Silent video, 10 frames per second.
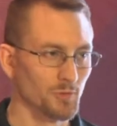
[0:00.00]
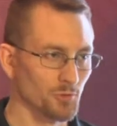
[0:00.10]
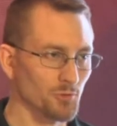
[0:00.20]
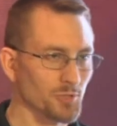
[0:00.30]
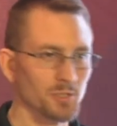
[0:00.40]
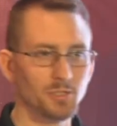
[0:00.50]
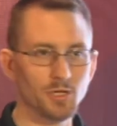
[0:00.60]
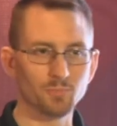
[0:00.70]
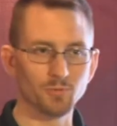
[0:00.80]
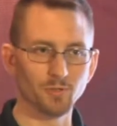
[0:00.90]
You won't get any
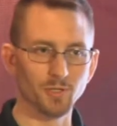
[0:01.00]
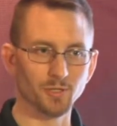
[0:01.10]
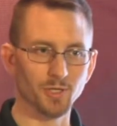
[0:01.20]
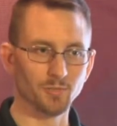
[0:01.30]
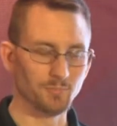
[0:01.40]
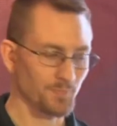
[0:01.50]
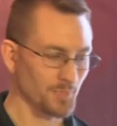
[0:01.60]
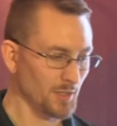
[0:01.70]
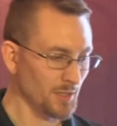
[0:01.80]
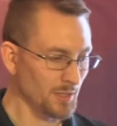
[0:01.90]
output here yet.
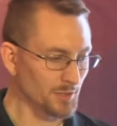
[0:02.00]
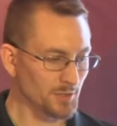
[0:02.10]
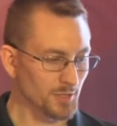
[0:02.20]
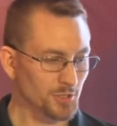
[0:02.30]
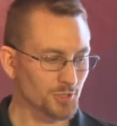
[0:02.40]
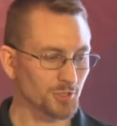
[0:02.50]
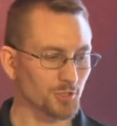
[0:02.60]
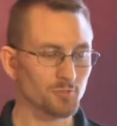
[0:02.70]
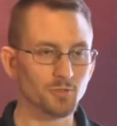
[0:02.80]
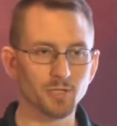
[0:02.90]
In the next
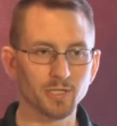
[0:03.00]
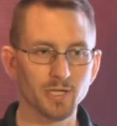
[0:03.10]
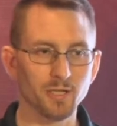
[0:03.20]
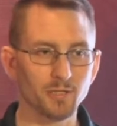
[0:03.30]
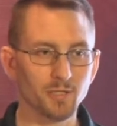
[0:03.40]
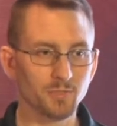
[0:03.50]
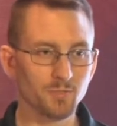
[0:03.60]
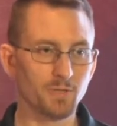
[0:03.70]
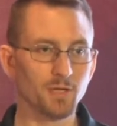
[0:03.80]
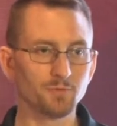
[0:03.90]
shell, we're going to cat the
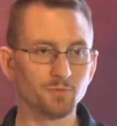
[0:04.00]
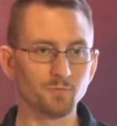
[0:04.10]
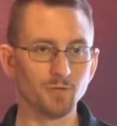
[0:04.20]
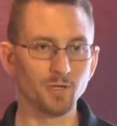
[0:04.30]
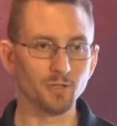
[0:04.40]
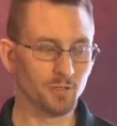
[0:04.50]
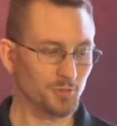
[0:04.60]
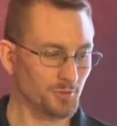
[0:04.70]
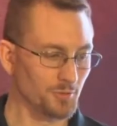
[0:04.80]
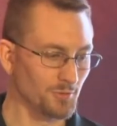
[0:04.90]
etc password file
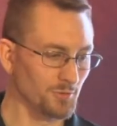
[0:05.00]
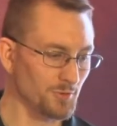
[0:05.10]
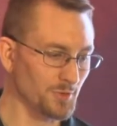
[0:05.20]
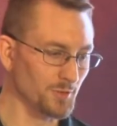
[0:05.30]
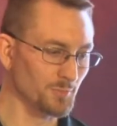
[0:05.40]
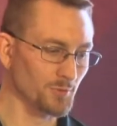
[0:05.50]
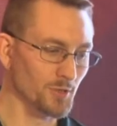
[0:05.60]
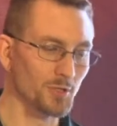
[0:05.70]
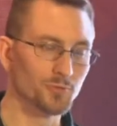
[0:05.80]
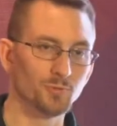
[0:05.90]
into the
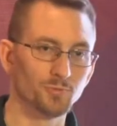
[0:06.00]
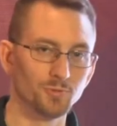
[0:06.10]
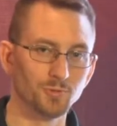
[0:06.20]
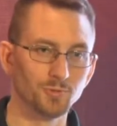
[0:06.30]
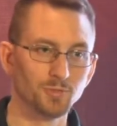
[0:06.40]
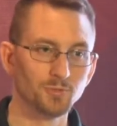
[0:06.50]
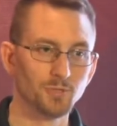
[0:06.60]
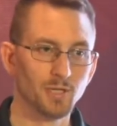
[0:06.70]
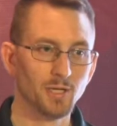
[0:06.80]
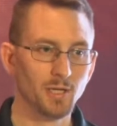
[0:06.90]
console producer,
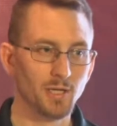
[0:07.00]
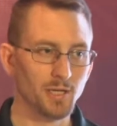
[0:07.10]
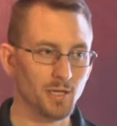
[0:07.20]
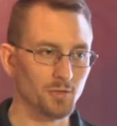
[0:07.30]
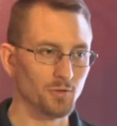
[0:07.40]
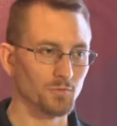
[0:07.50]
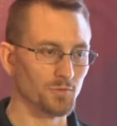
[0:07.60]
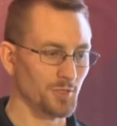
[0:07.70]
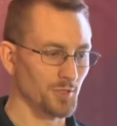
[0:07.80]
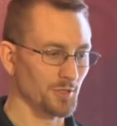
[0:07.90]
and
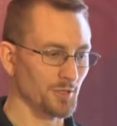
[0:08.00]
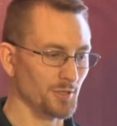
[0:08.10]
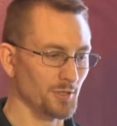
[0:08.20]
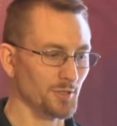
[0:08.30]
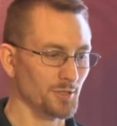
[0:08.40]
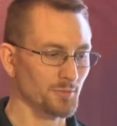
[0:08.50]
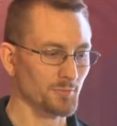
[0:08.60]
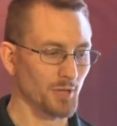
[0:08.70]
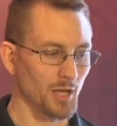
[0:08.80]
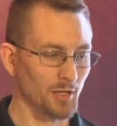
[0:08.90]
over here in our
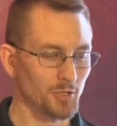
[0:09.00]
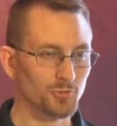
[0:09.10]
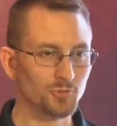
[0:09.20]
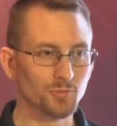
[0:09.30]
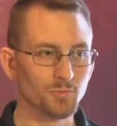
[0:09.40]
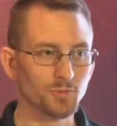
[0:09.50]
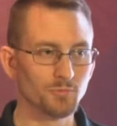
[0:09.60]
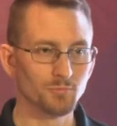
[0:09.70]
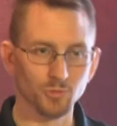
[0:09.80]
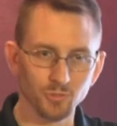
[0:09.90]

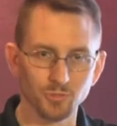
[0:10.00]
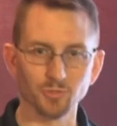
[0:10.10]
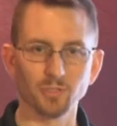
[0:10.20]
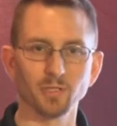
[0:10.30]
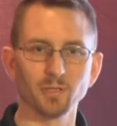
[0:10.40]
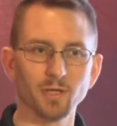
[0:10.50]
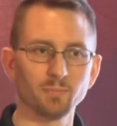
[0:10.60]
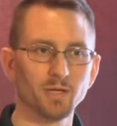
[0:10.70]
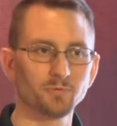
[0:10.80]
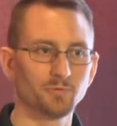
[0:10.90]
consumer, you should get that
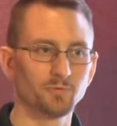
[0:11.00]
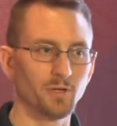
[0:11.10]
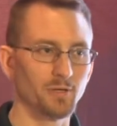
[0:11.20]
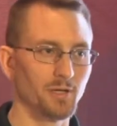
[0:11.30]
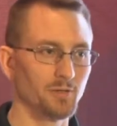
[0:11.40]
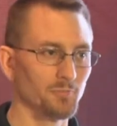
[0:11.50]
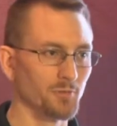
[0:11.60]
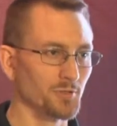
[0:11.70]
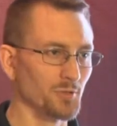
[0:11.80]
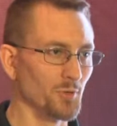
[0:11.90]
password file out
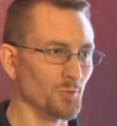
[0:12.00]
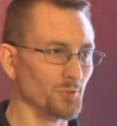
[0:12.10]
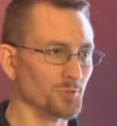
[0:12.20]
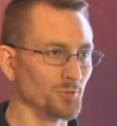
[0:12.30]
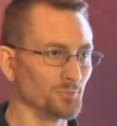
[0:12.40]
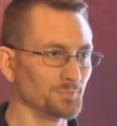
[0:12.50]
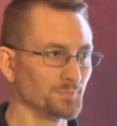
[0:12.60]
within a moment or 2.